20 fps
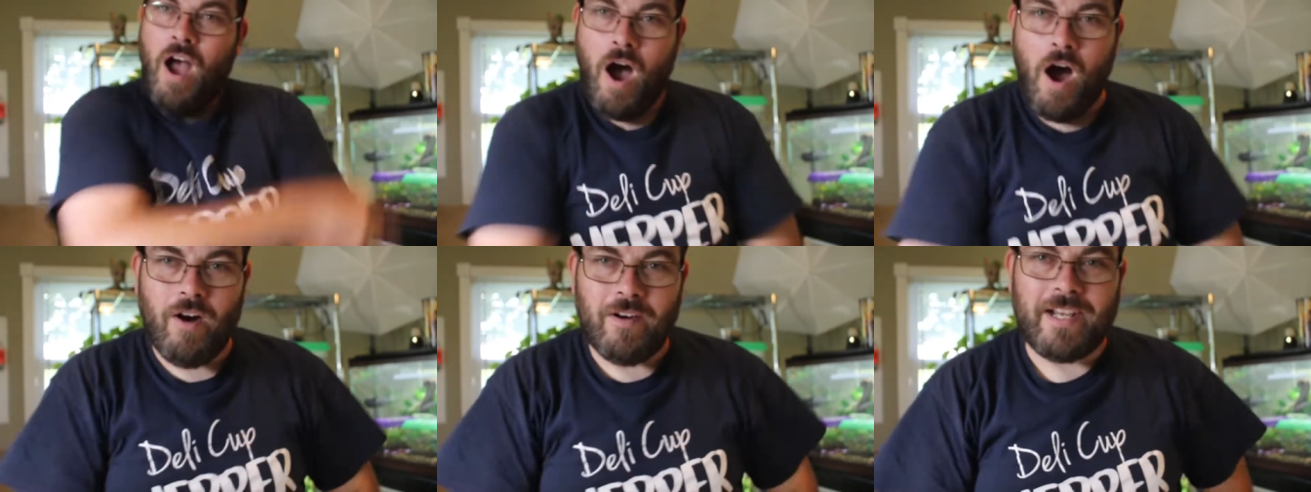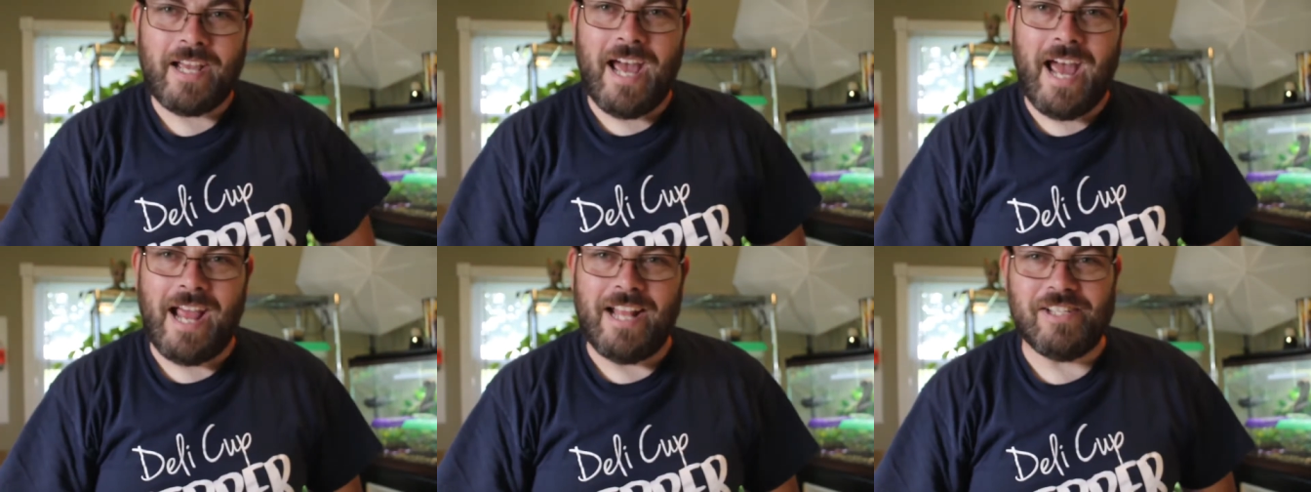
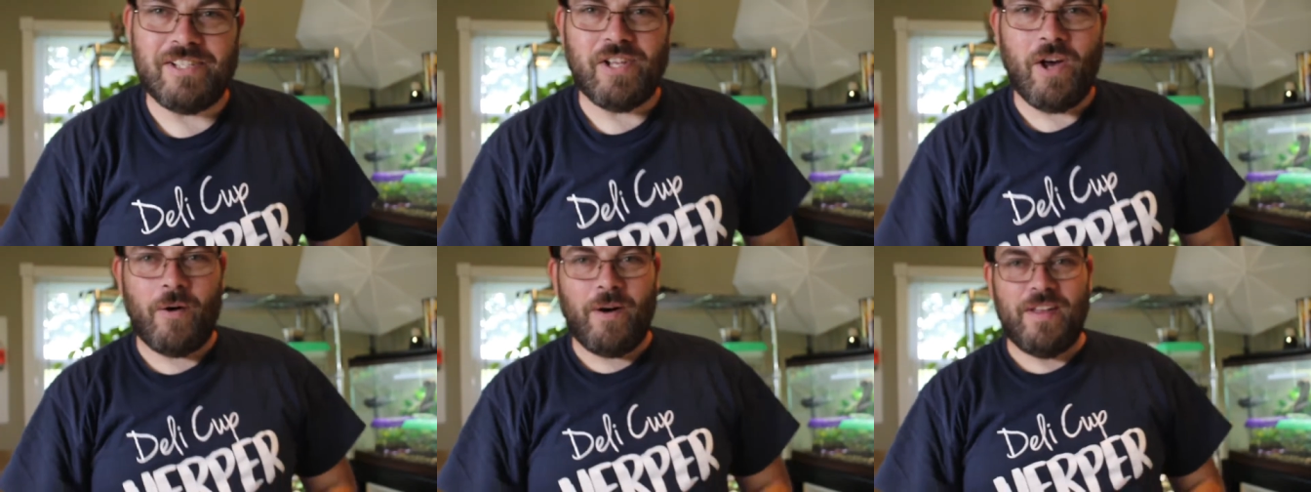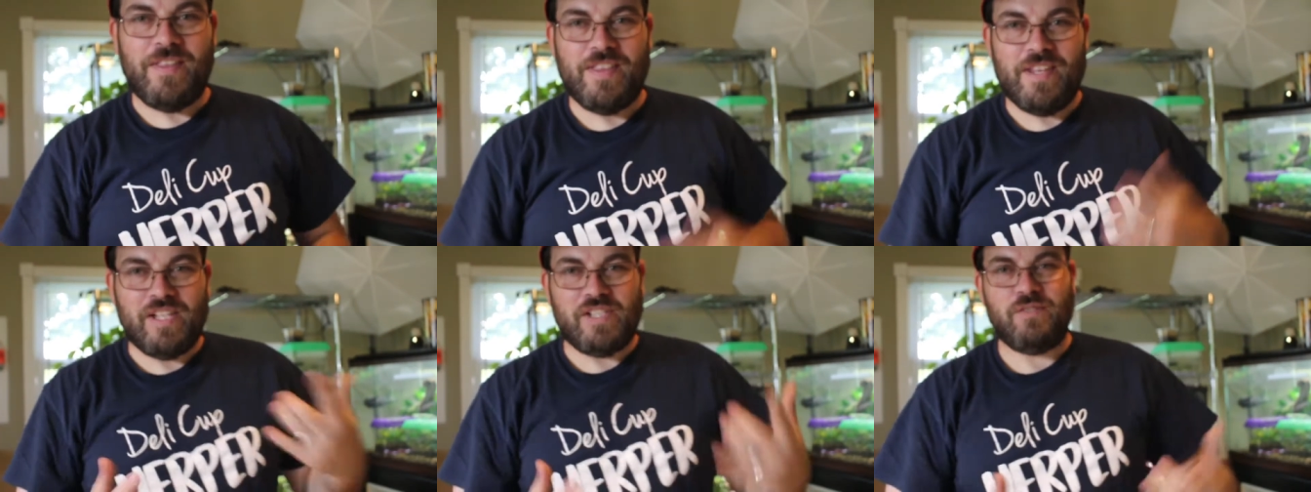Okay, so
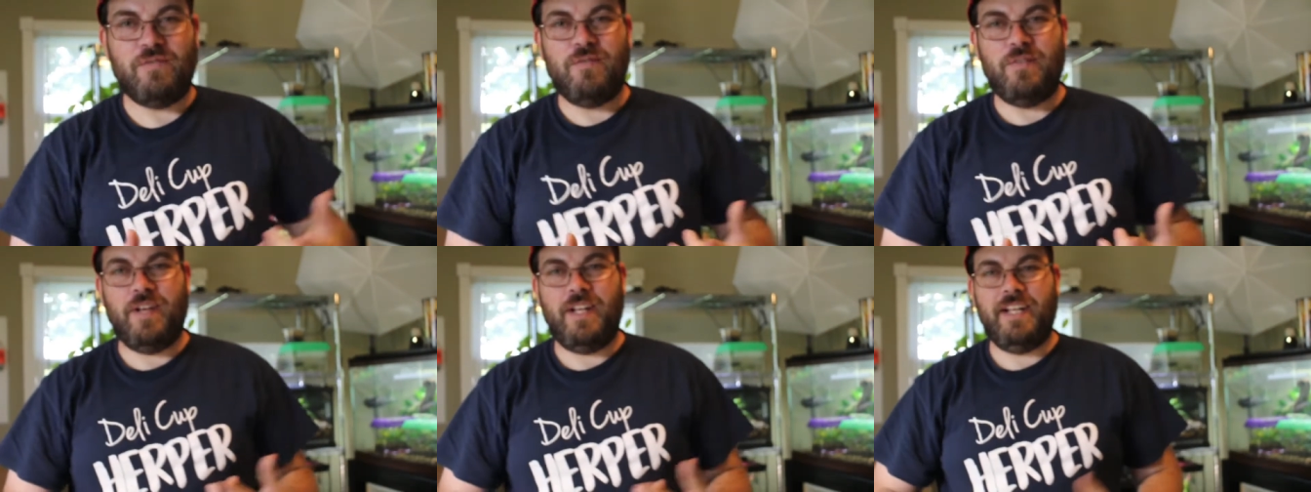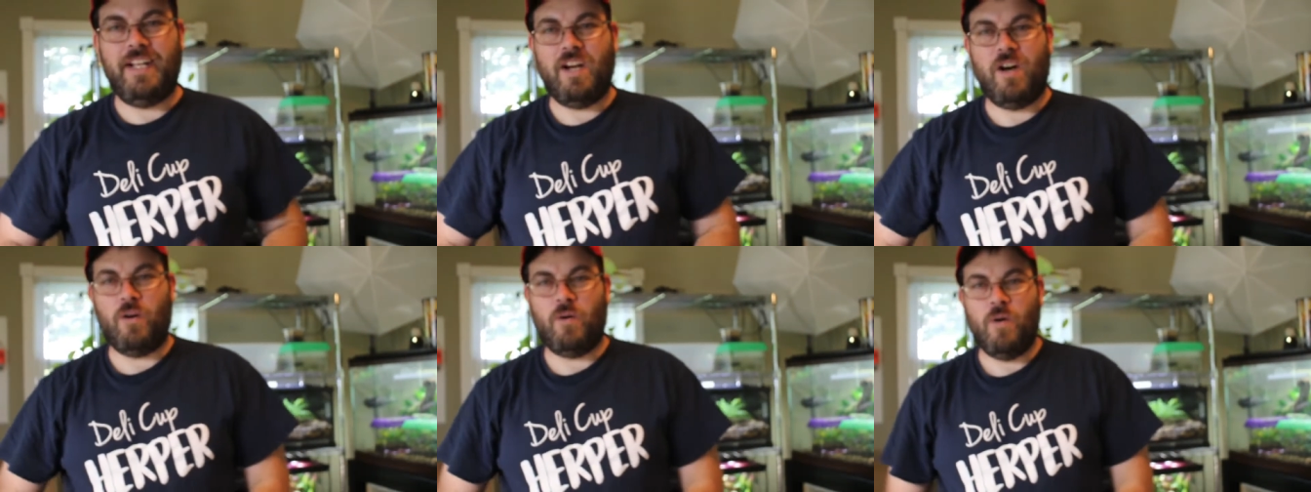in this
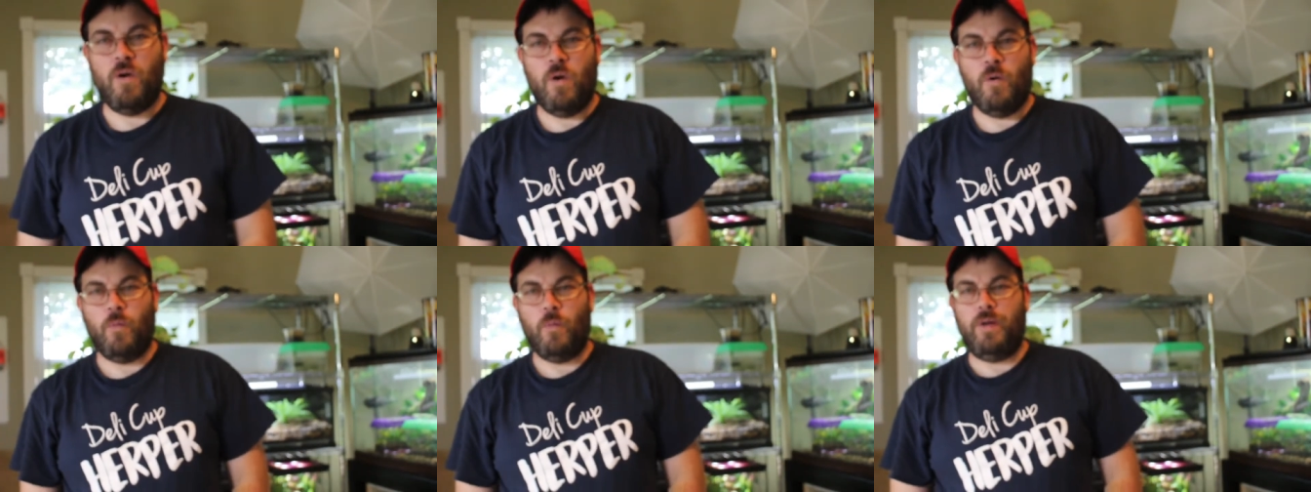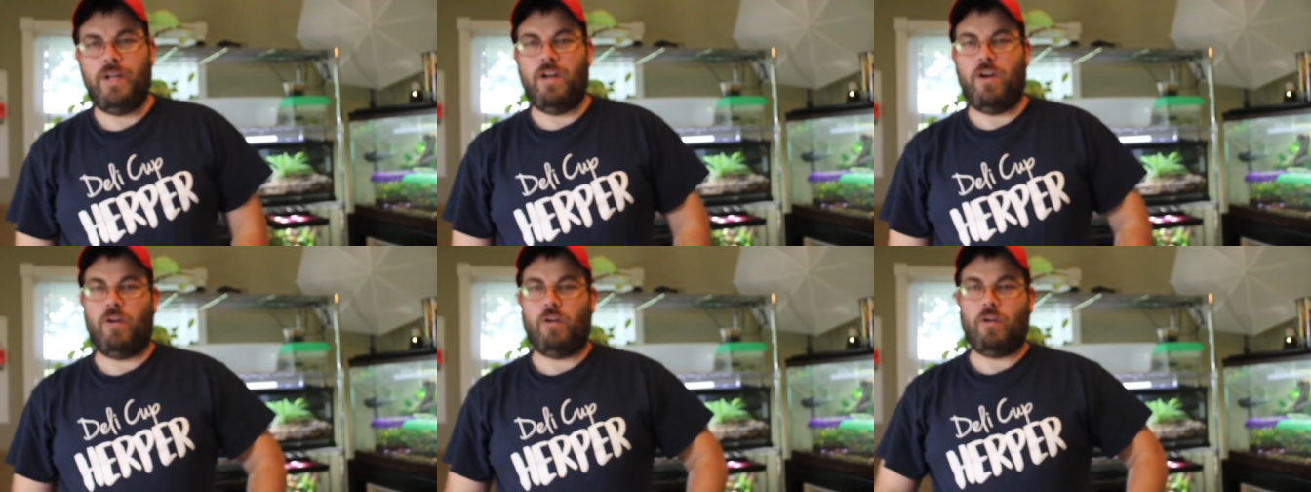video
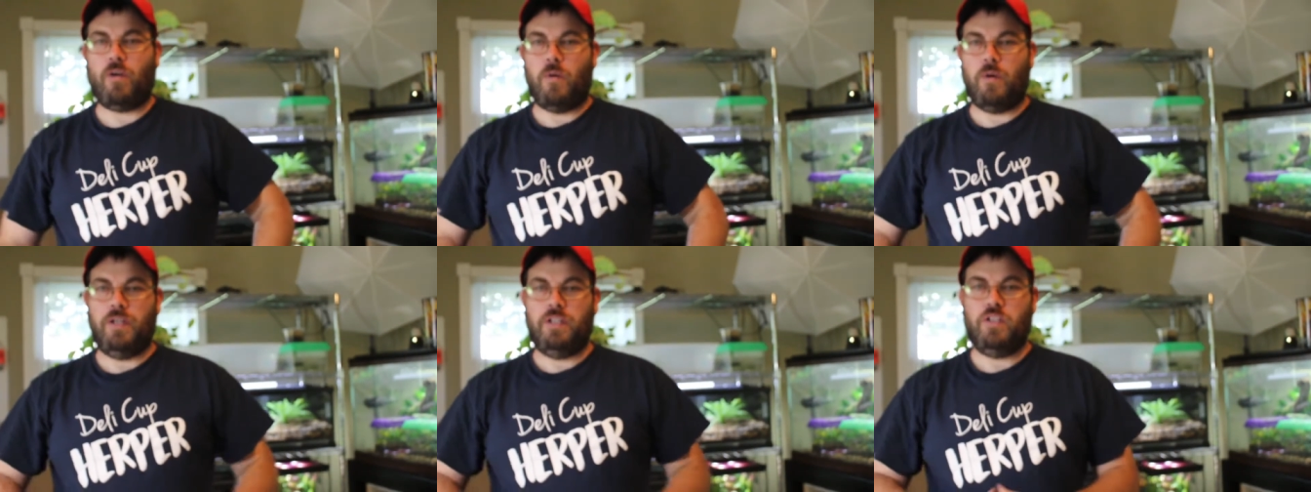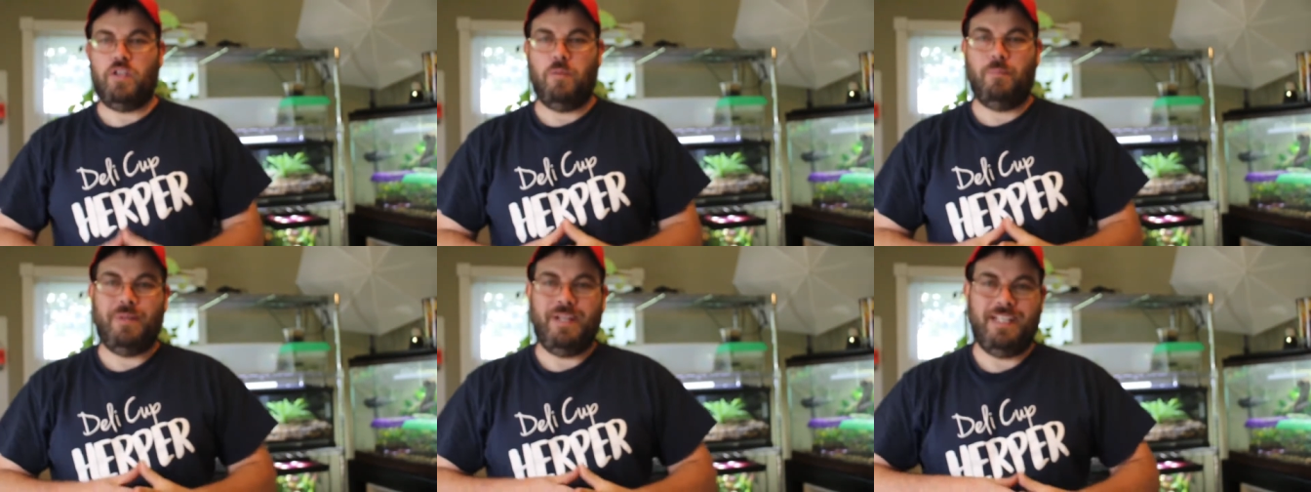we are going
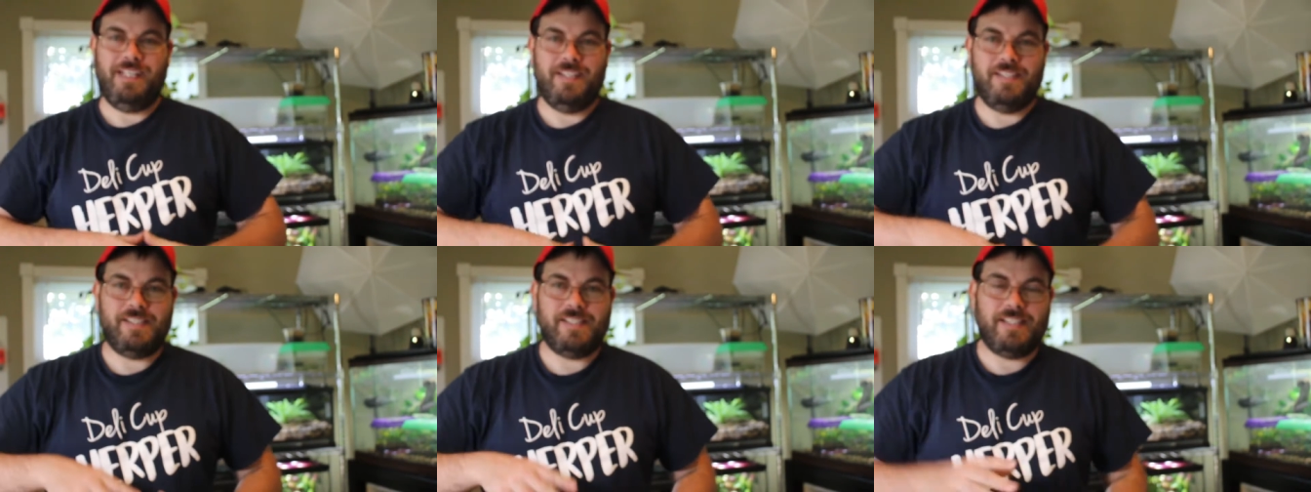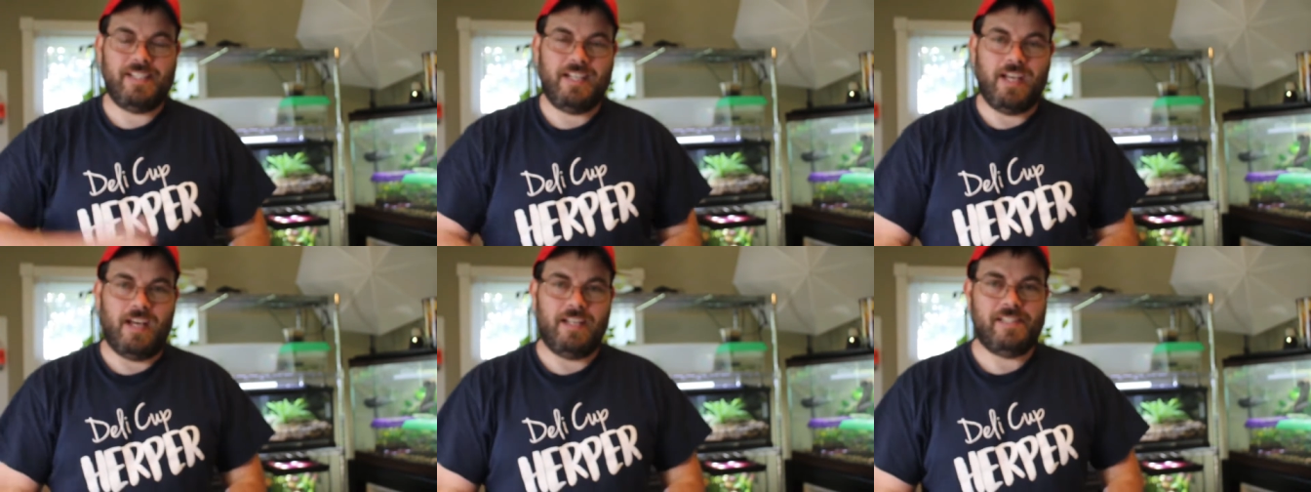to be
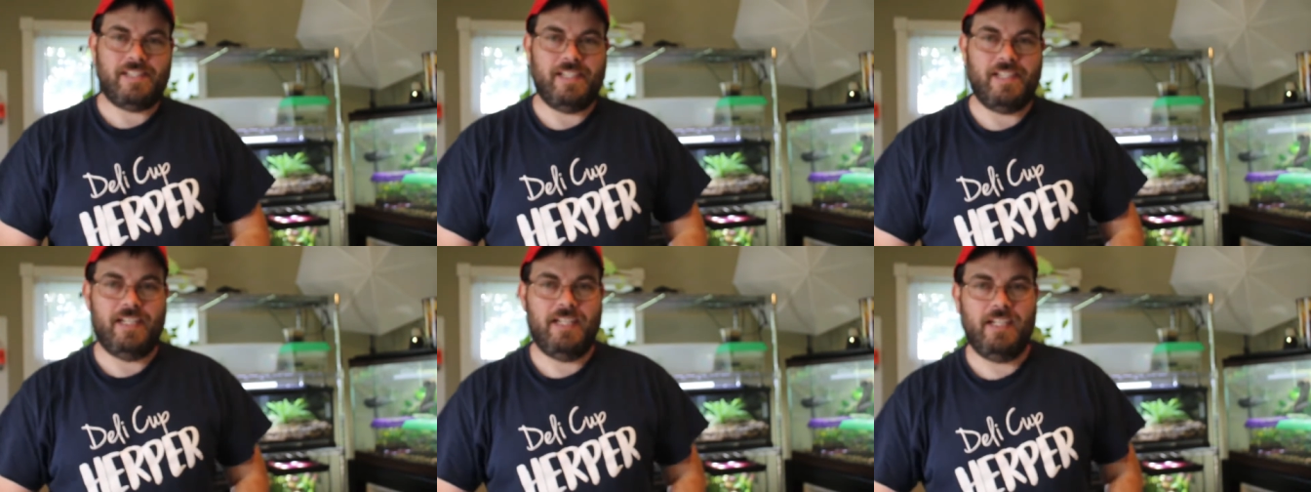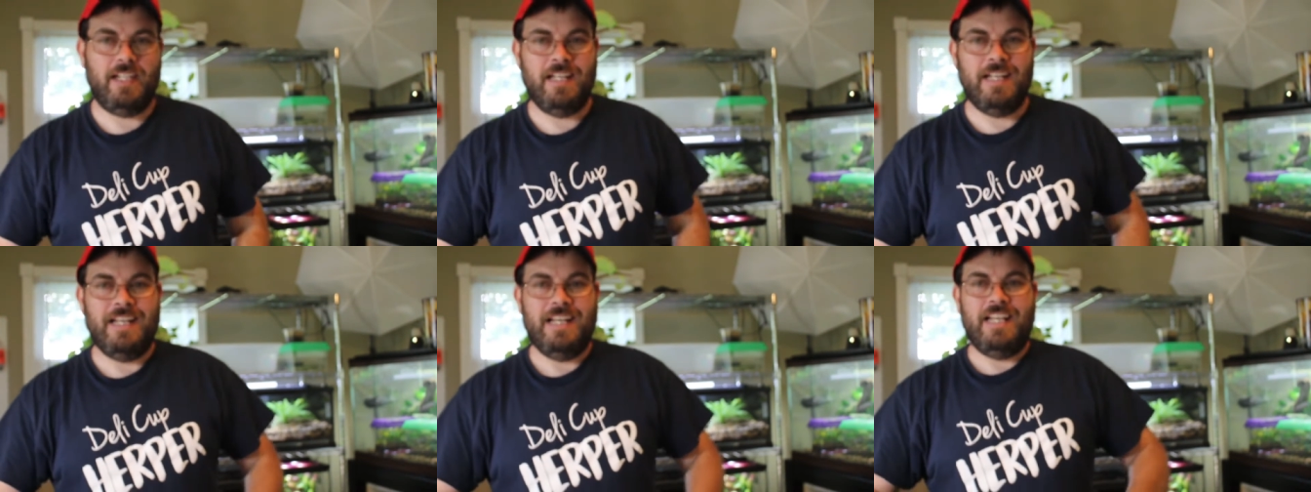
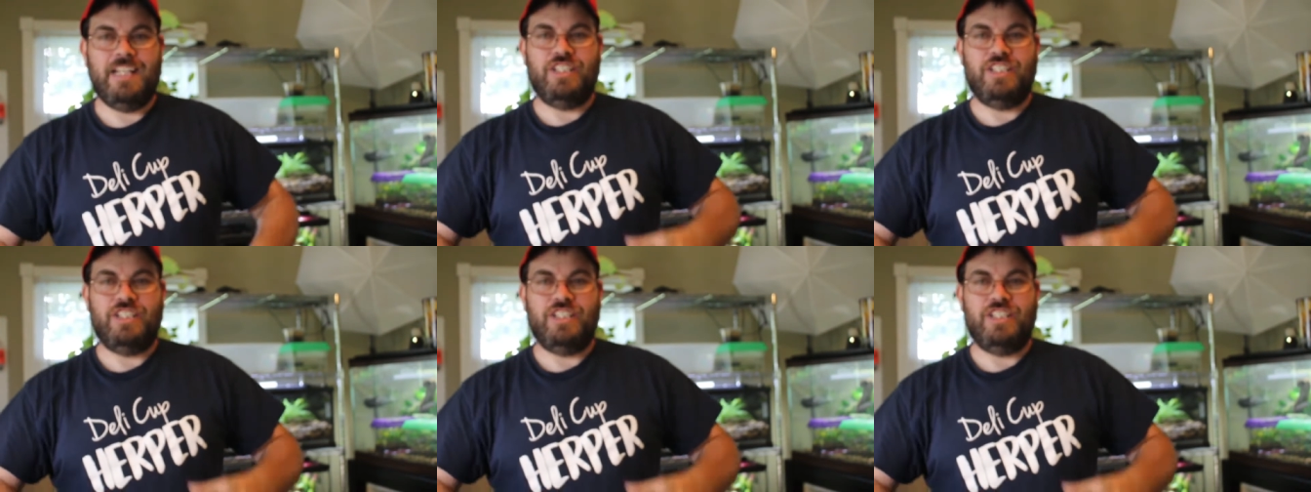discussing